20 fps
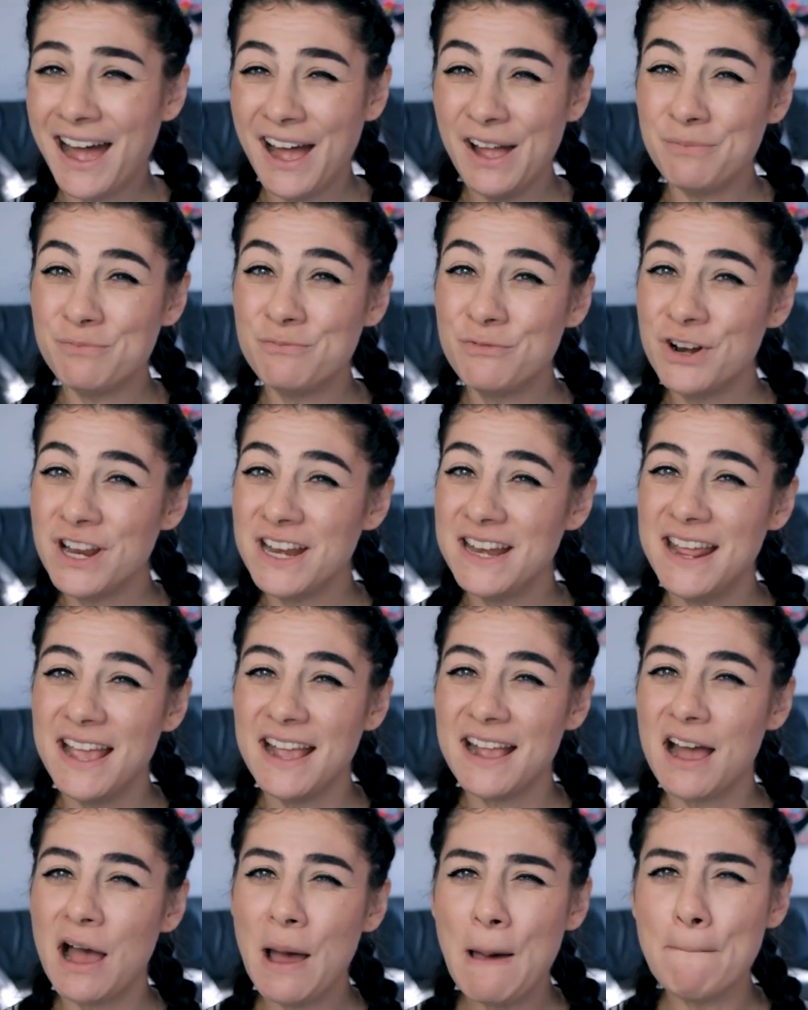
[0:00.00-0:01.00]
I'm
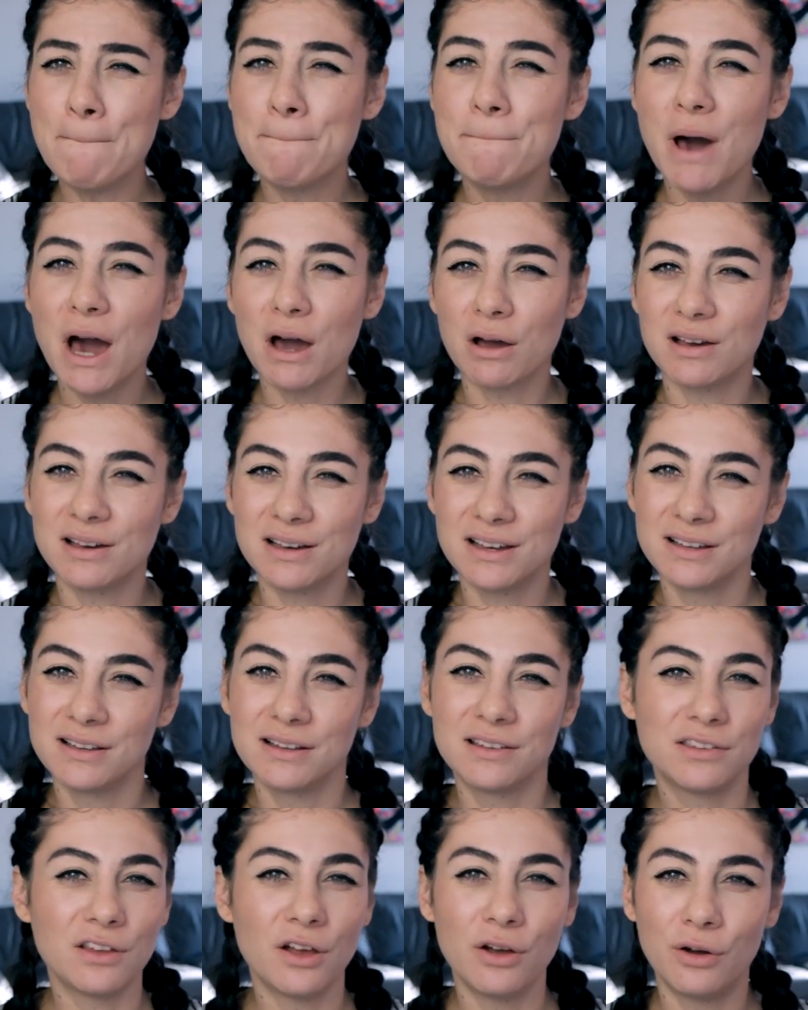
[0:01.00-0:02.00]
reading a book.
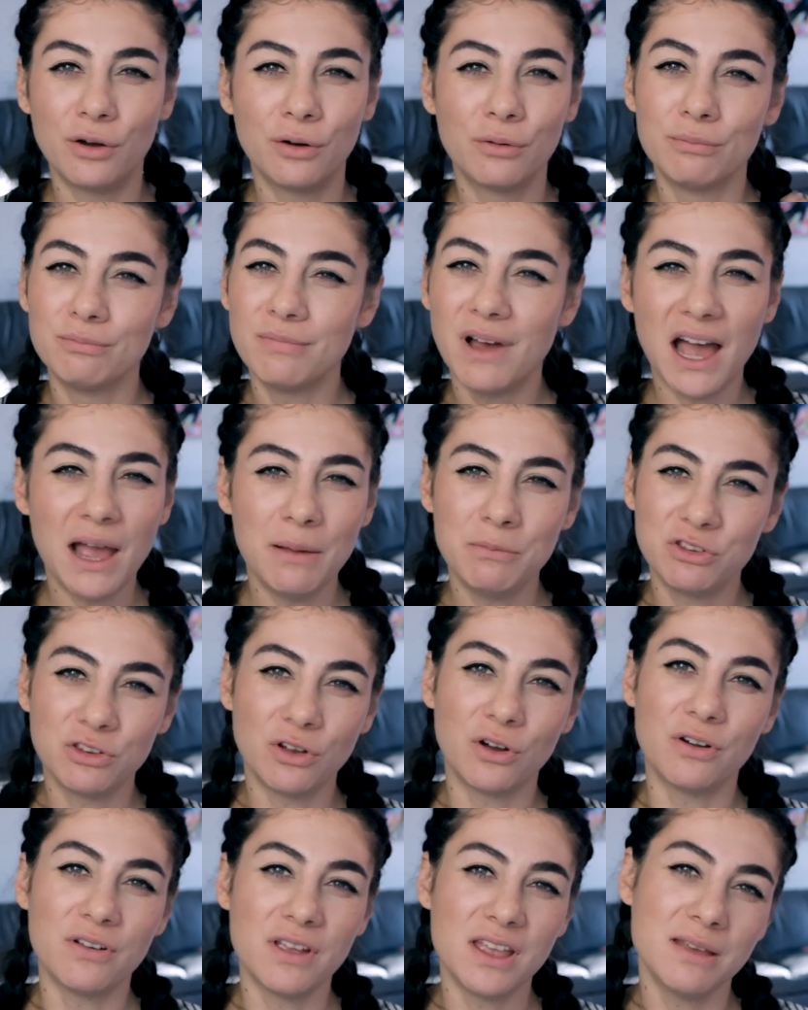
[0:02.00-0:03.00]
So I'm
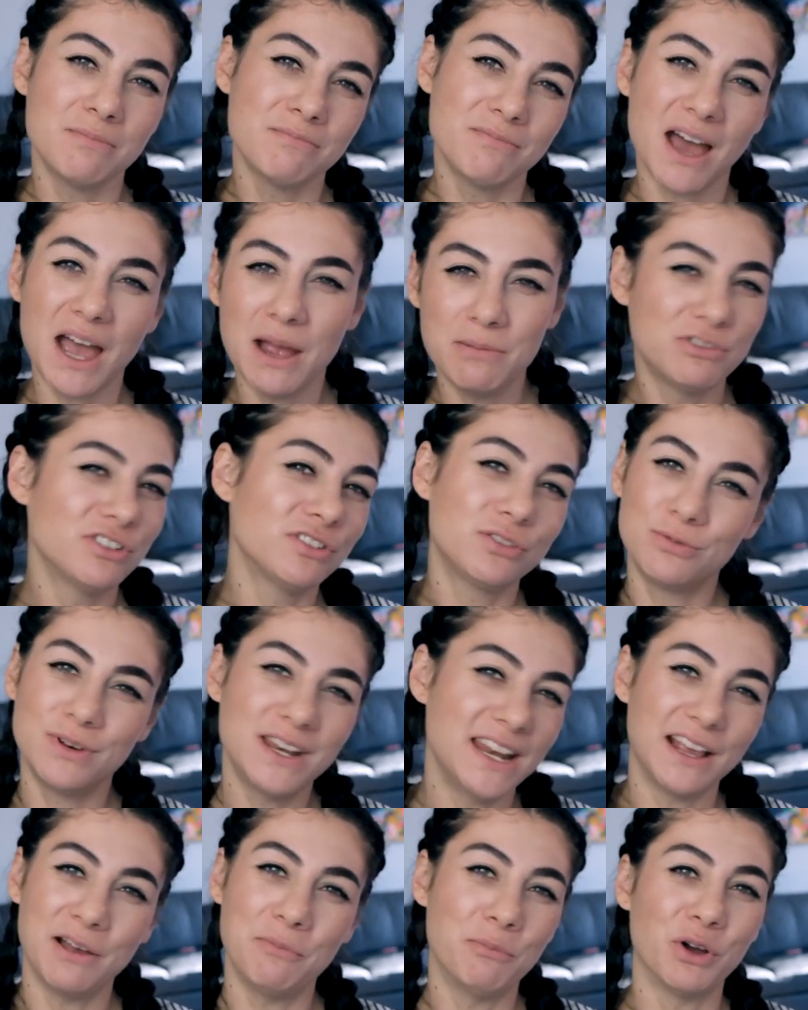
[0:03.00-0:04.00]
sorry, I'm just
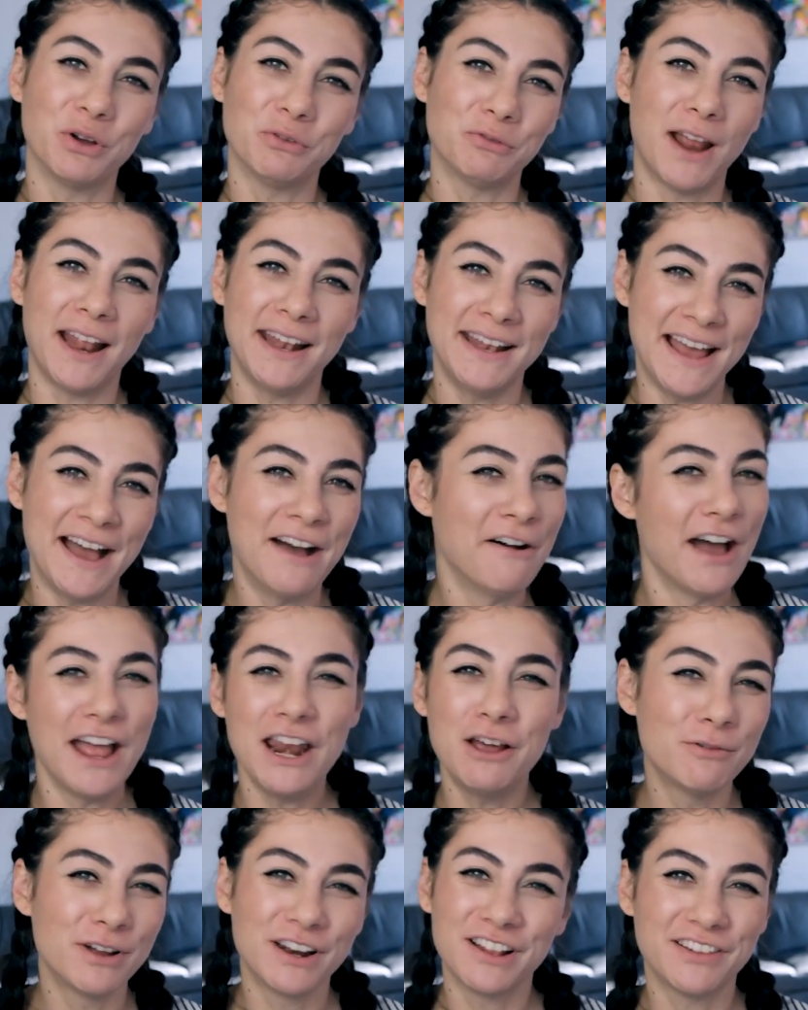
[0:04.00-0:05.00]
reading a book right now.
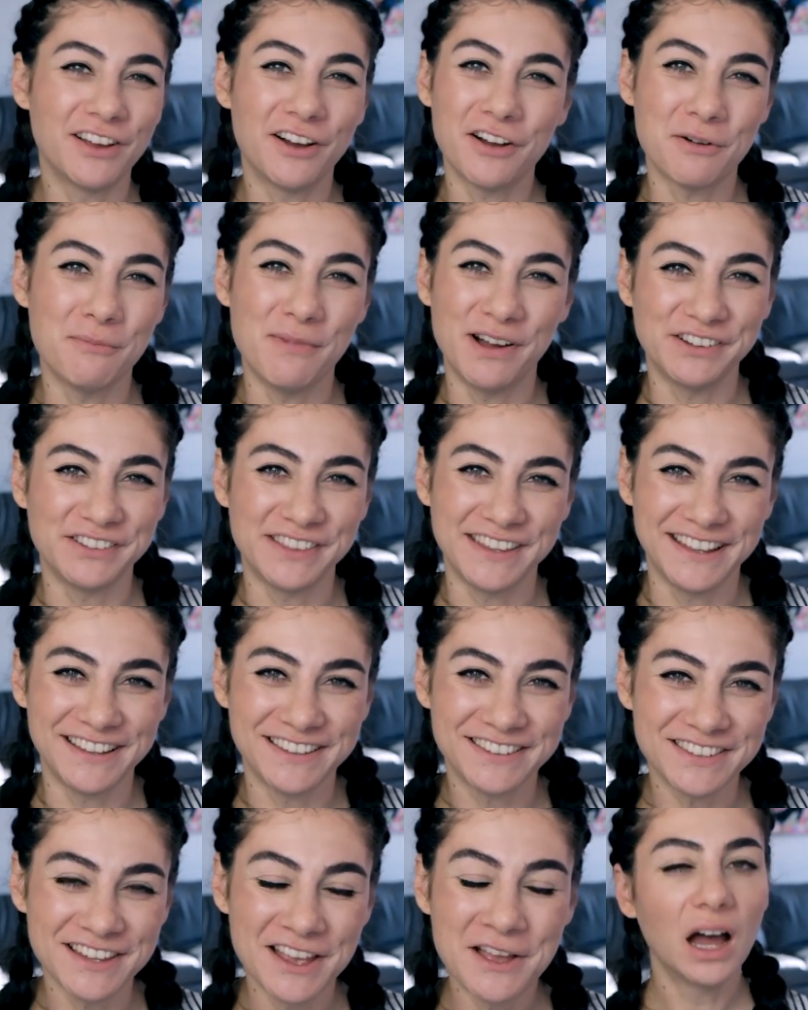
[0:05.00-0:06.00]
I don't want to talk about
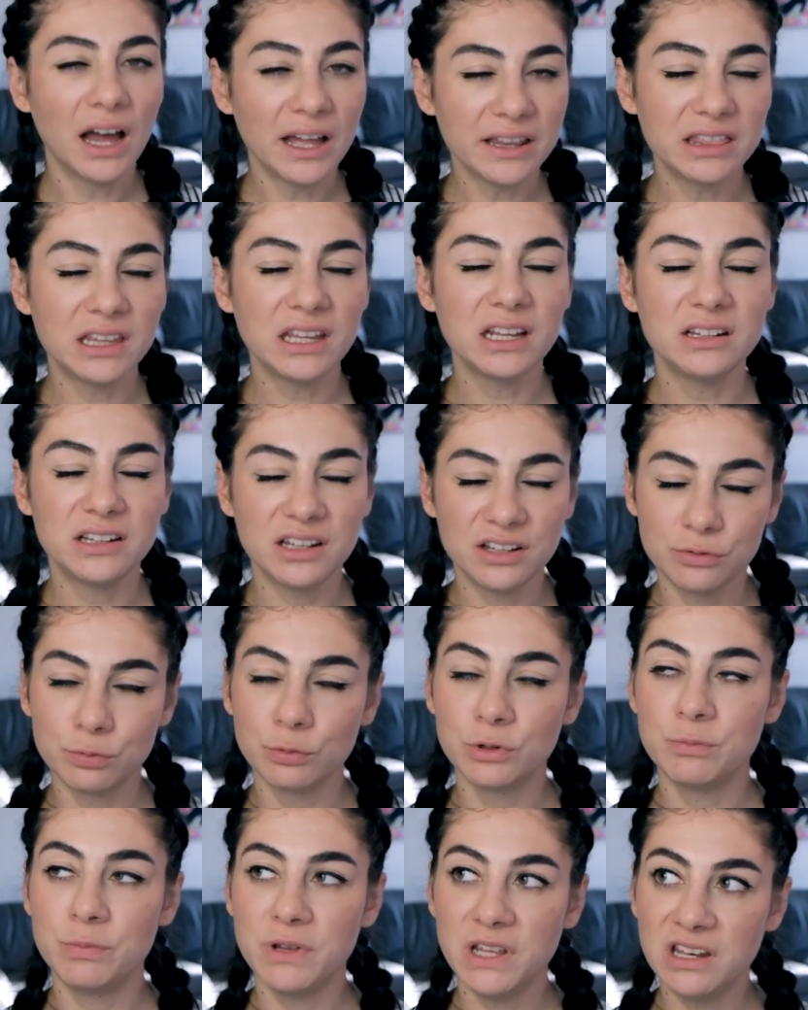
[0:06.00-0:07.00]
this. I think
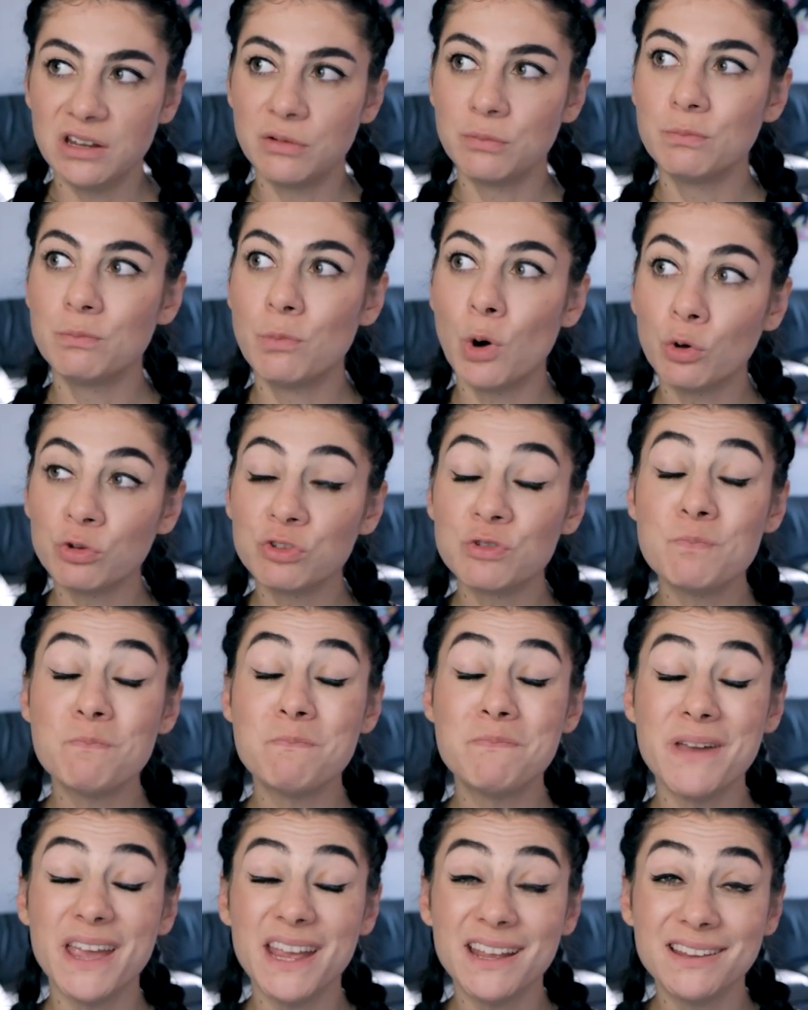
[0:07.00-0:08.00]
this would be the most